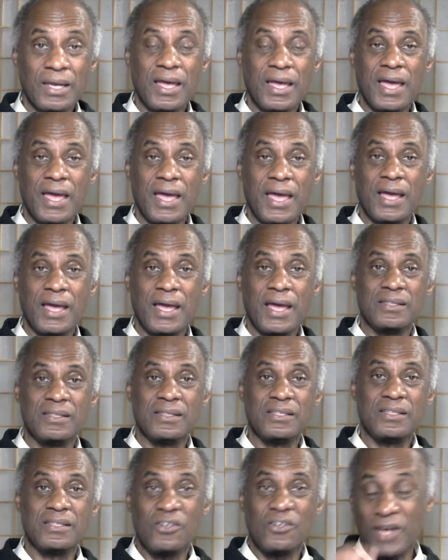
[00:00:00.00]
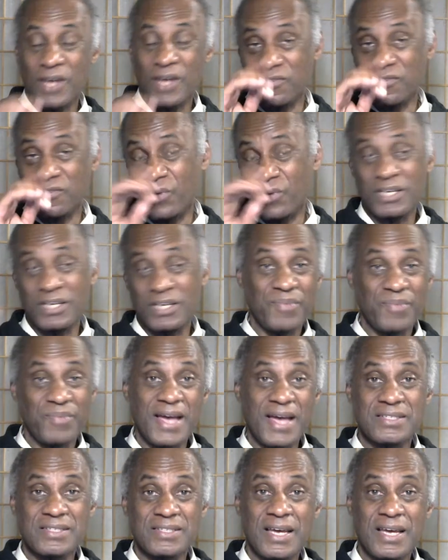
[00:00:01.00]
And you don't have to wear your
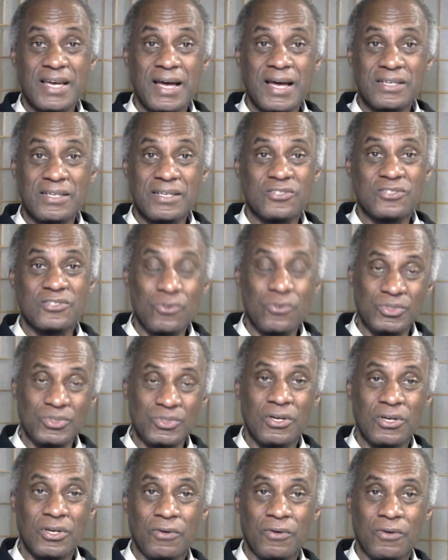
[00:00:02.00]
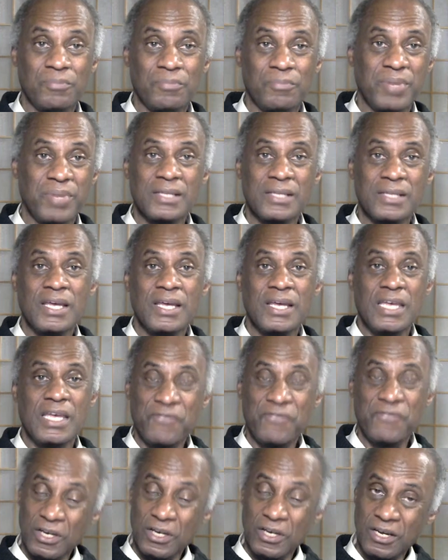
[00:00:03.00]
mask, I assume, But
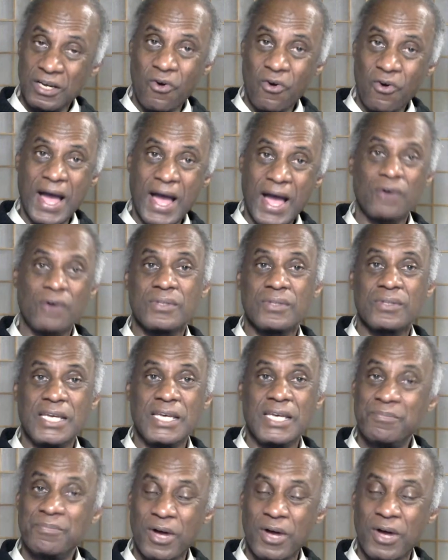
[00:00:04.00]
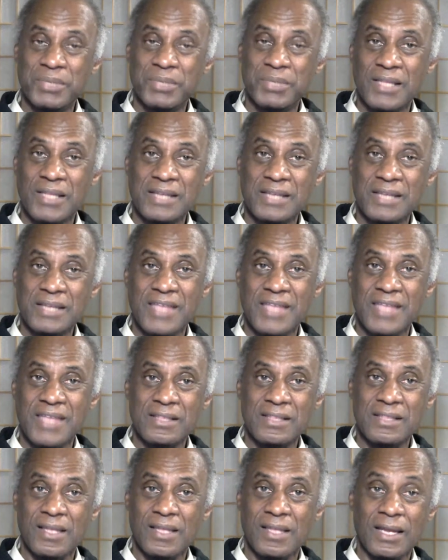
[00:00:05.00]
if you're going to go out in public like
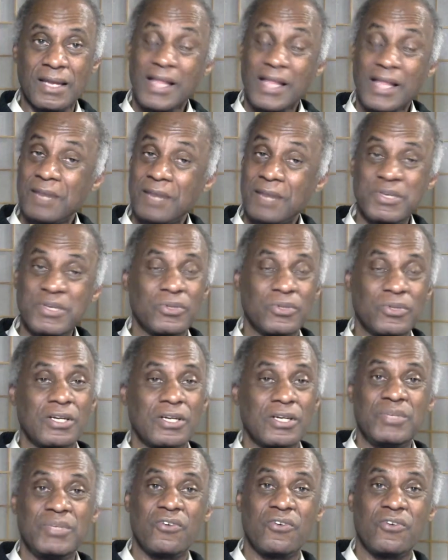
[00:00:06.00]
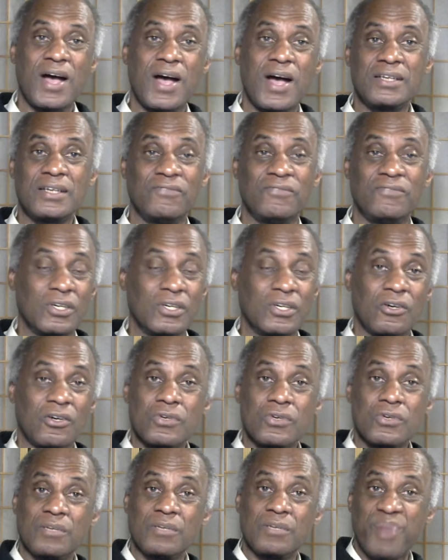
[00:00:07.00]
that, and a lot of people are going to be crowded, if you're going to go
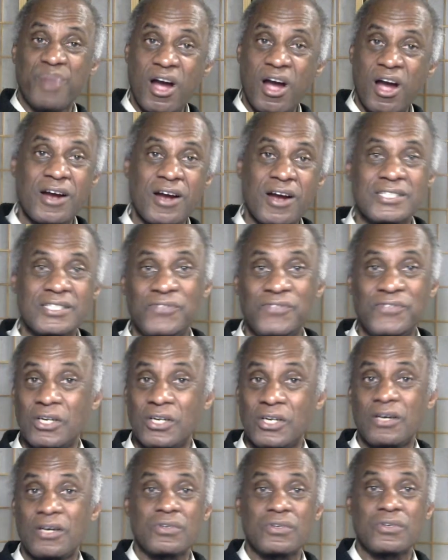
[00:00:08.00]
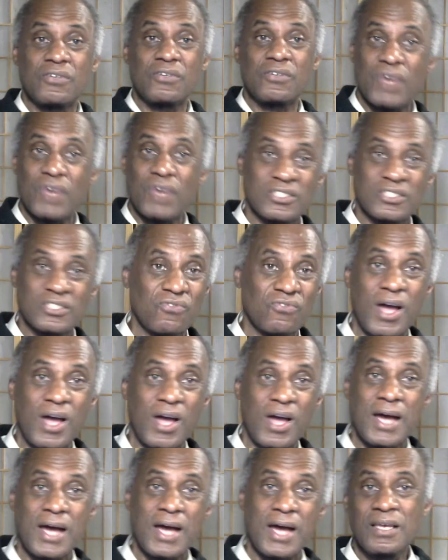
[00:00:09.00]
to the bars, if you're going to go to the
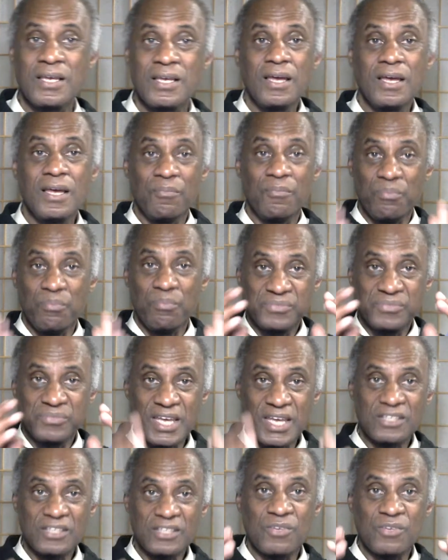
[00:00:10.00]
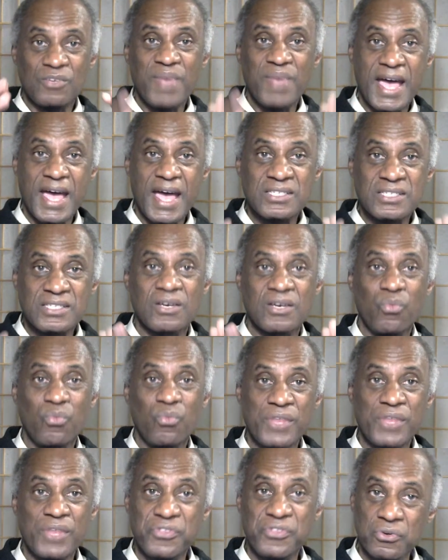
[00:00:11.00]
restaurants, take your mask
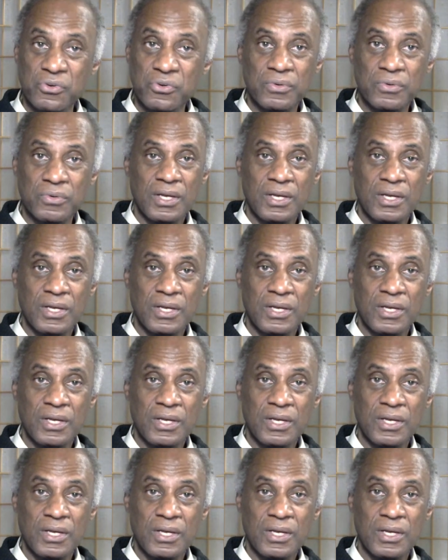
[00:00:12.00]
with you.